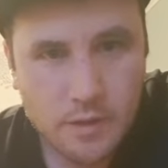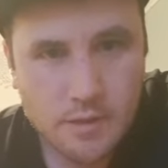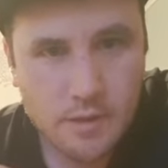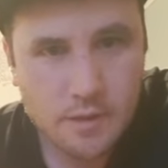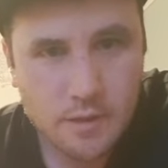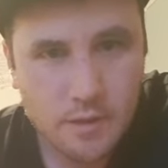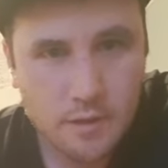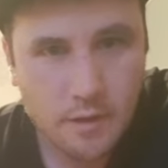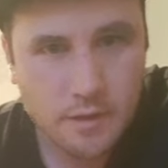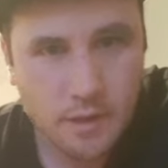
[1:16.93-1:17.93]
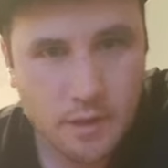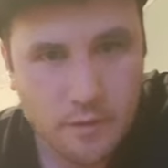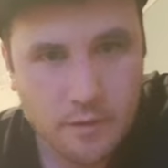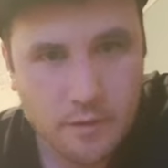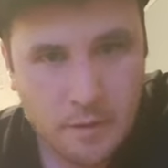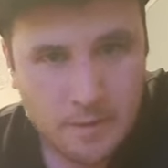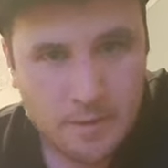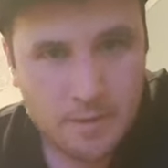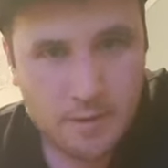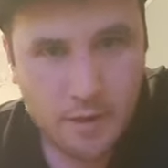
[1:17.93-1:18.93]
How's it going, guys? Hi,
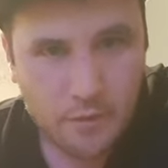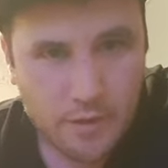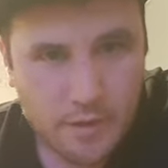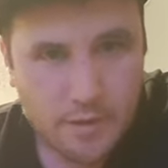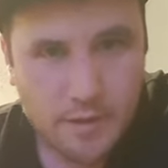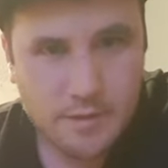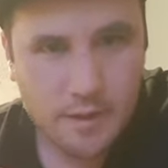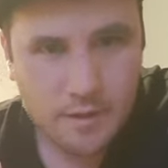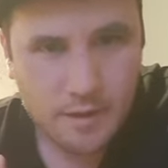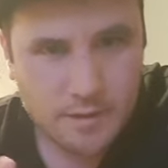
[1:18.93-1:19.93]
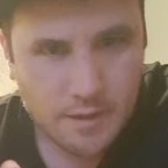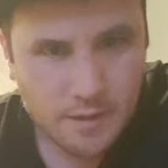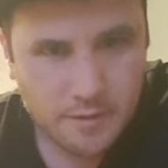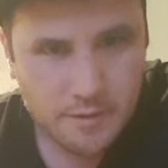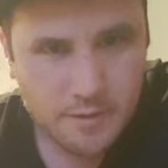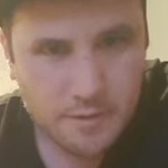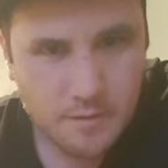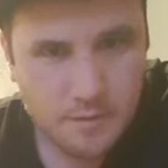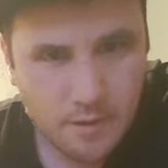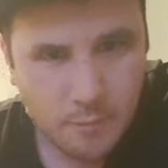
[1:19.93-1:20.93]
Darren. Hi, Ryan. Hi,
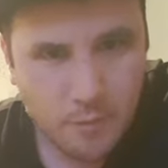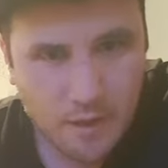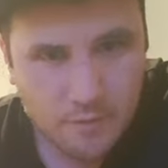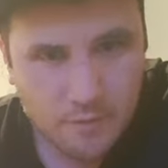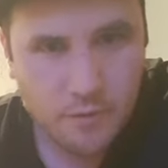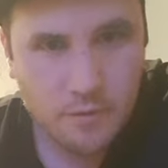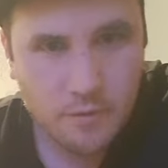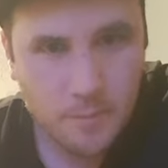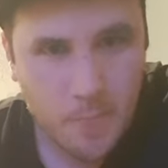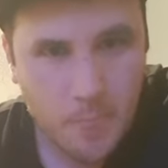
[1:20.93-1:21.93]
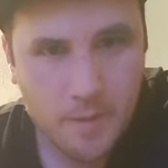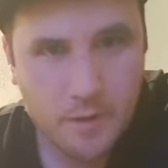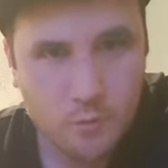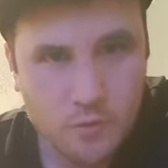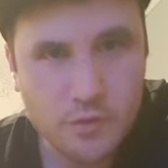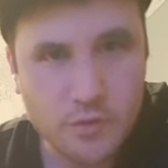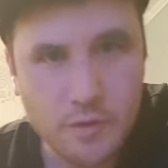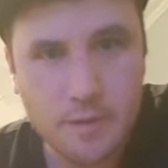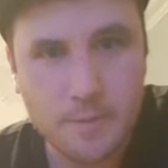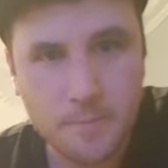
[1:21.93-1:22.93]
Dylan. Hi, Blackfur. Hi,
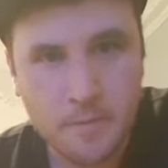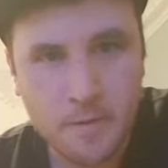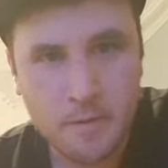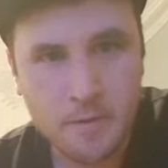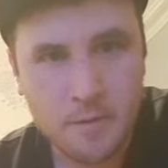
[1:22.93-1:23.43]
Woodturner.